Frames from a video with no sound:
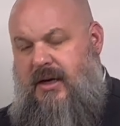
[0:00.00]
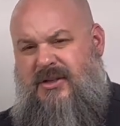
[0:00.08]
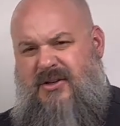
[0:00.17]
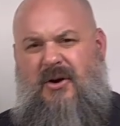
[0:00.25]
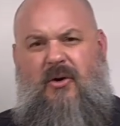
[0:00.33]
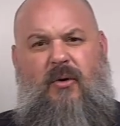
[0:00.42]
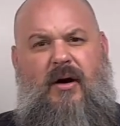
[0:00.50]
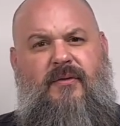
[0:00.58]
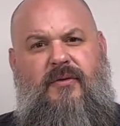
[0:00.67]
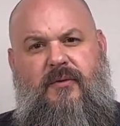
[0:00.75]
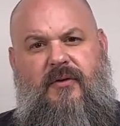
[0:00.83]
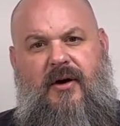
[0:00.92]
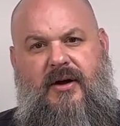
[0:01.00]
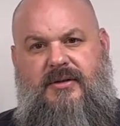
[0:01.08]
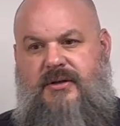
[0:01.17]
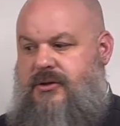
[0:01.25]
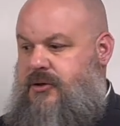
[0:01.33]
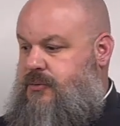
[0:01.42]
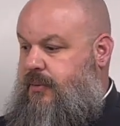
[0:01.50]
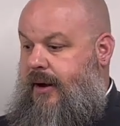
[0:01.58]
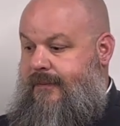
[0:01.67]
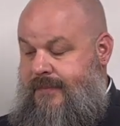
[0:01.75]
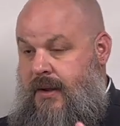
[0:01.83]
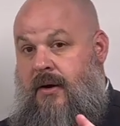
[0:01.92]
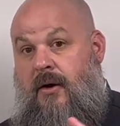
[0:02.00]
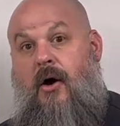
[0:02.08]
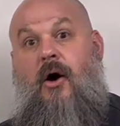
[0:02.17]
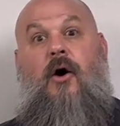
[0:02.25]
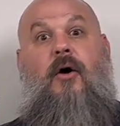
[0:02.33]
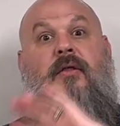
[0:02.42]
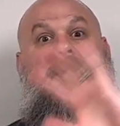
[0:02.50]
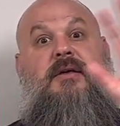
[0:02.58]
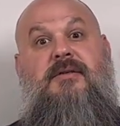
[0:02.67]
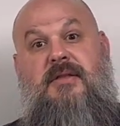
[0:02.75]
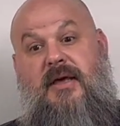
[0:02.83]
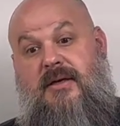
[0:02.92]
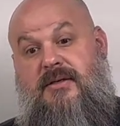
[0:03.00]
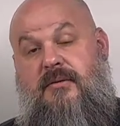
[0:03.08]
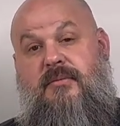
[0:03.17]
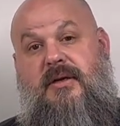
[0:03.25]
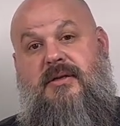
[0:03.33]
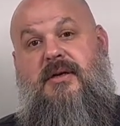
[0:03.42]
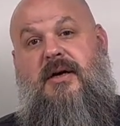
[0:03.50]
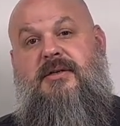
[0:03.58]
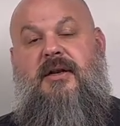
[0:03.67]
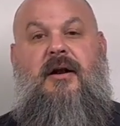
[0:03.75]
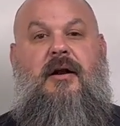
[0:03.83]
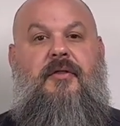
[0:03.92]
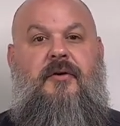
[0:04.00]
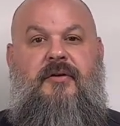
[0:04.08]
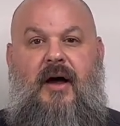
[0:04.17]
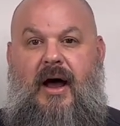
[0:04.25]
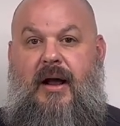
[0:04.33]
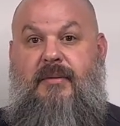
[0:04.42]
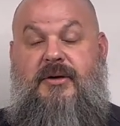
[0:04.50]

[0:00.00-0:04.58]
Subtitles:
So there are quite a few various issues, but all these things can be discussed at another time.